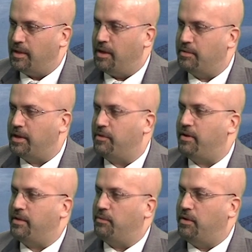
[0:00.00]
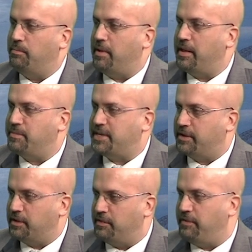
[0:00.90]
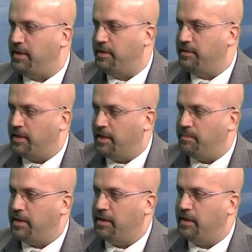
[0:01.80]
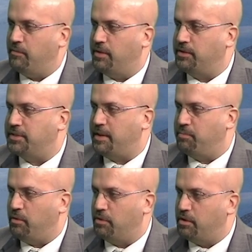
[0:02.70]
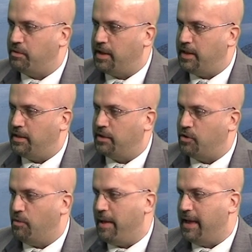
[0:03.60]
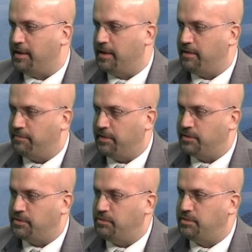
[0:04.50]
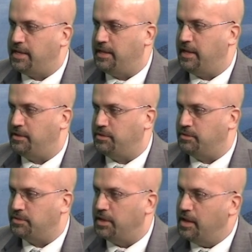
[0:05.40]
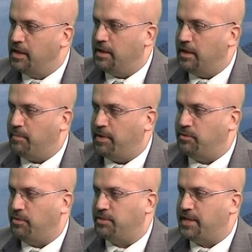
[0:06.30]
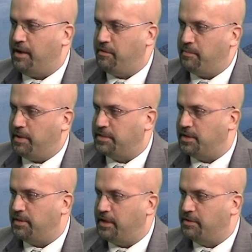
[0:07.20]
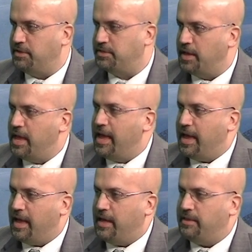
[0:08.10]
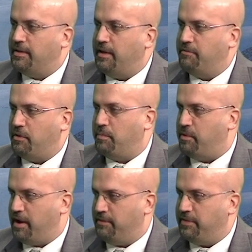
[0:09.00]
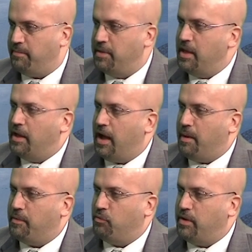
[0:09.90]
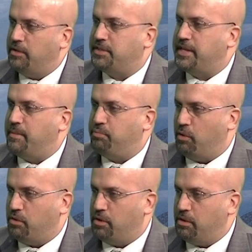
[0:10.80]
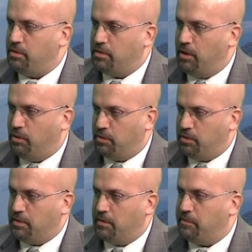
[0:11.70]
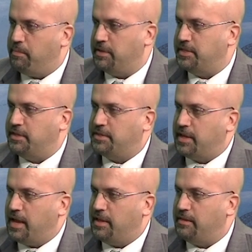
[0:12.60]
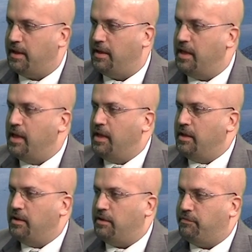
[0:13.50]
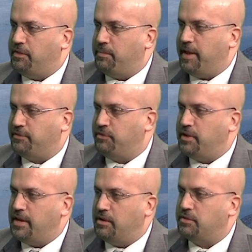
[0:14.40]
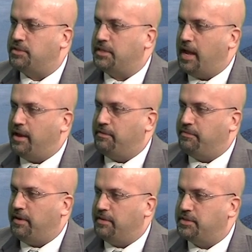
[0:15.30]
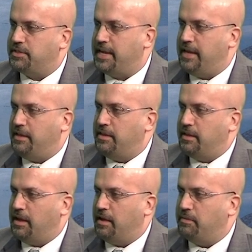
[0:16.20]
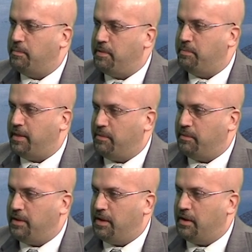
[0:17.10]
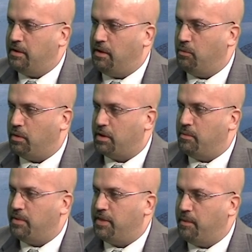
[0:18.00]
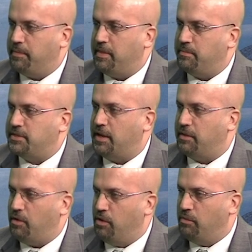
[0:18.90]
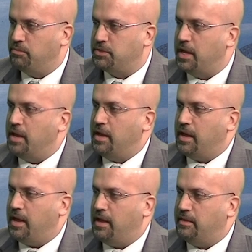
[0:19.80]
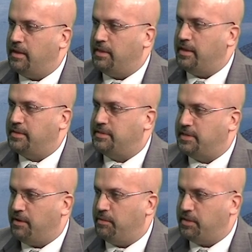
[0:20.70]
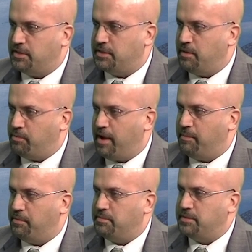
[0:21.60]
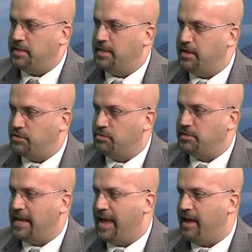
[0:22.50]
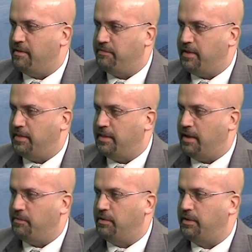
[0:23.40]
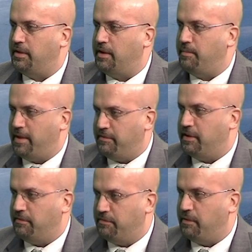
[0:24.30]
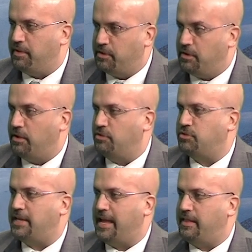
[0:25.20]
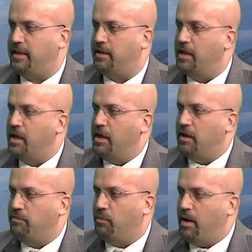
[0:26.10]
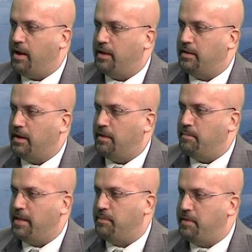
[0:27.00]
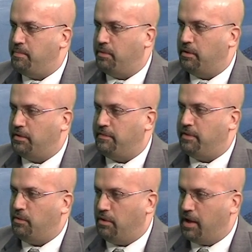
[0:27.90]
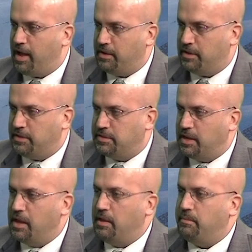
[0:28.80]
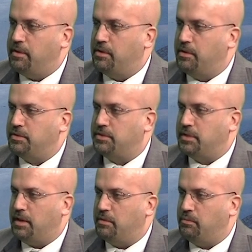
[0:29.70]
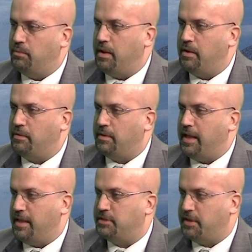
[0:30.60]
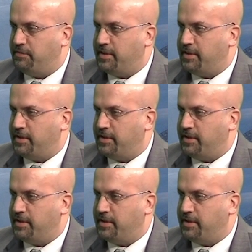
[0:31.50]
Okay, great. Well, my name is Hector Gavilla. I'm a real estate broker in Comac. I have two teenagers, my daughter Sarah and my son Nicholas, and I'm very proud of them. I'm a real estate broker, owner of a business, and for the past few years, I've seen the people that we are working with, helping them sell their homes, and they share with us their problems and the issues they have, and I really am having a very good understanding of why many people are leaving Long Island, because we're, in Suffolk